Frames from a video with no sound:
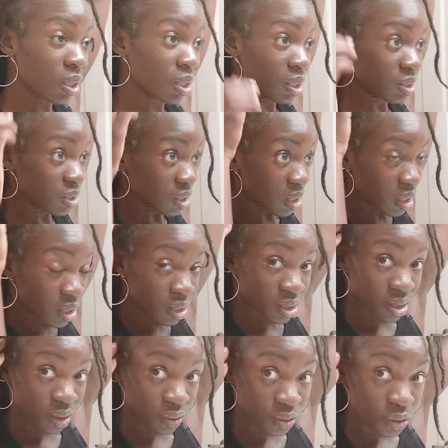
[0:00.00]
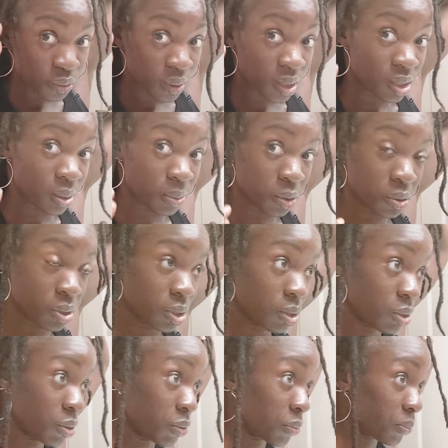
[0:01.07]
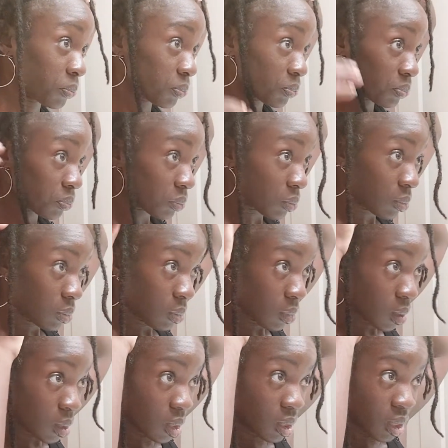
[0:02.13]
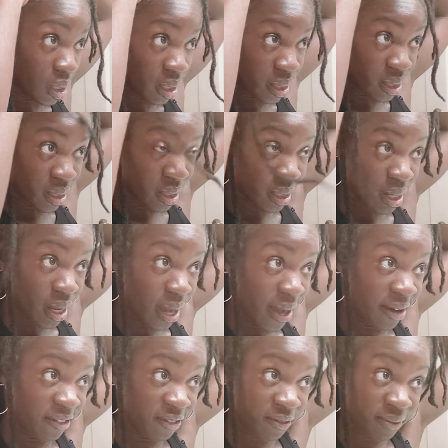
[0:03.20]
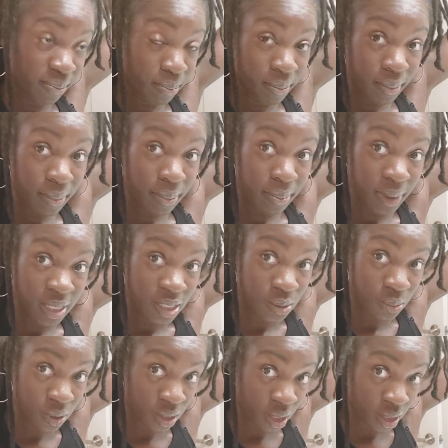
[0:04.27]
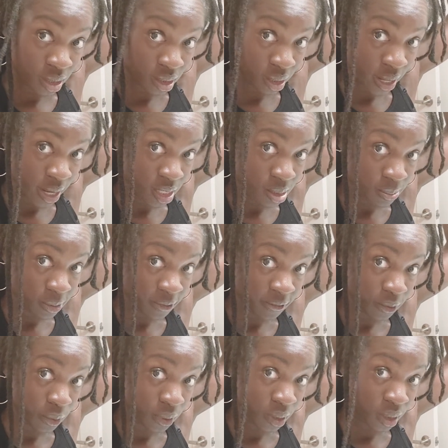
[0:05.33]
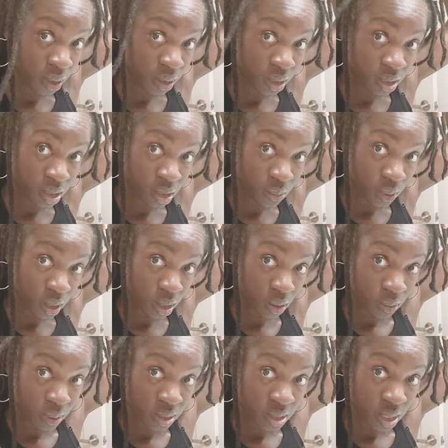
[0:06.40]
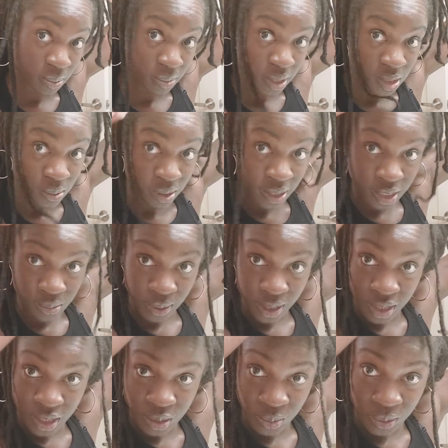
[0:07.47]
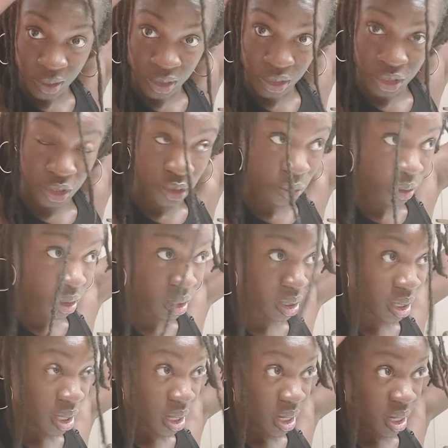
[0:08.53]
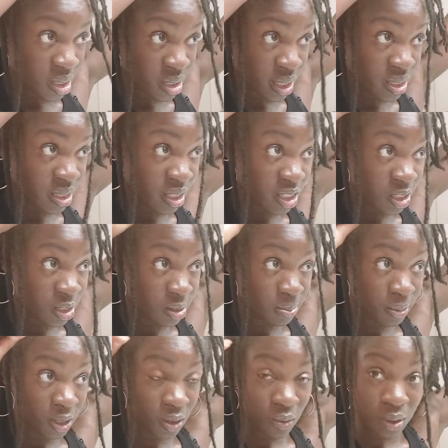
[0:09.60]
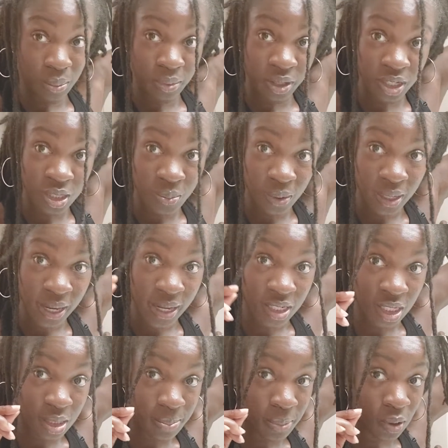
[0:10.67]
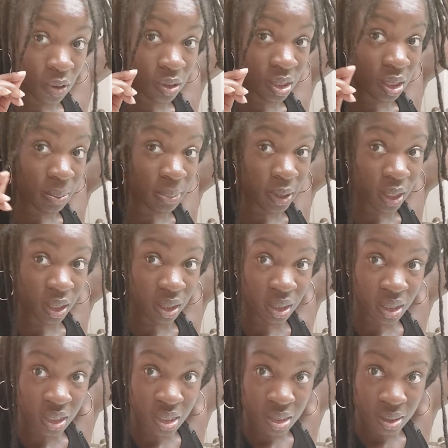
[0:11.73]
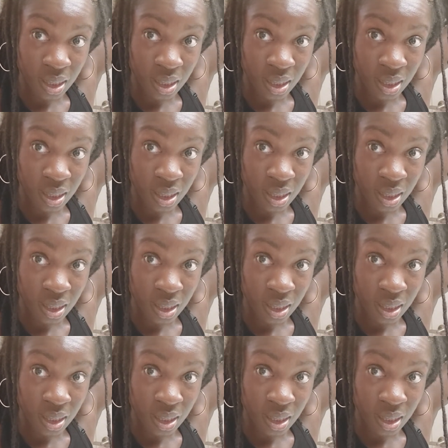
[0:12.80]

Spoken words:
it just don't do what it's supposed to do. And I've messed with other locks before. This is one of the ones I messed with. That's why this one is short, because I did split one, but this one I had just pulled it apart, and I